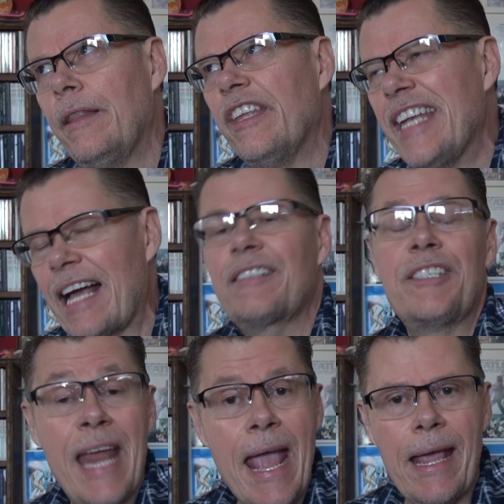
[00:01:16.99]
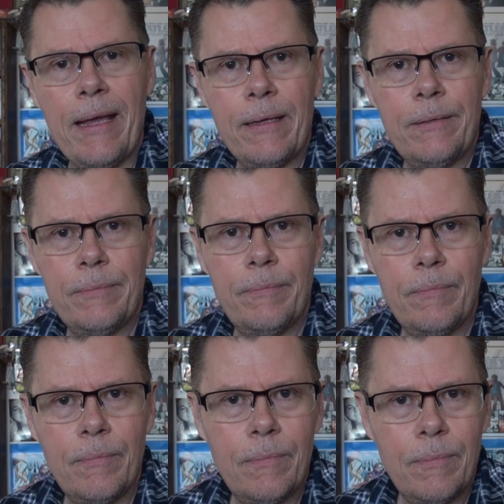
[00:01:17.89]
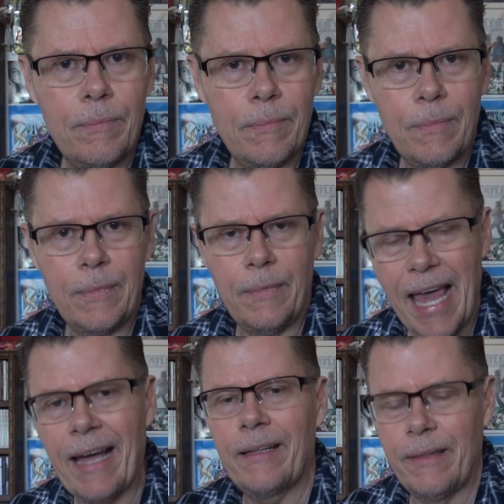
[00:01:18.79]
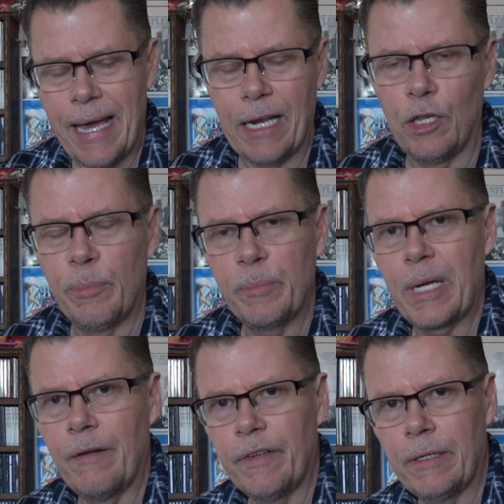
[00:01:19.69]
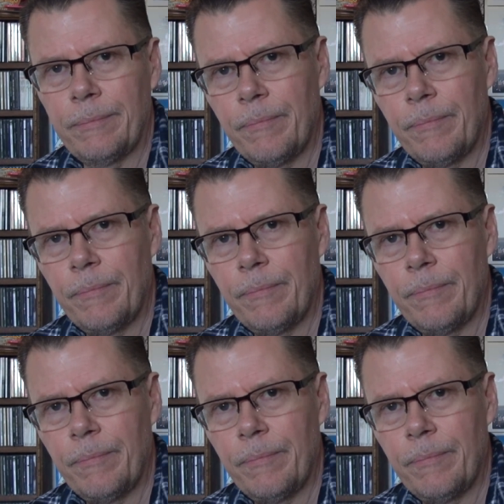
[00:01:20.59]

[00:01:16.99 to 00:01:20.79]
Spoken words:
The Next Day, that album cover.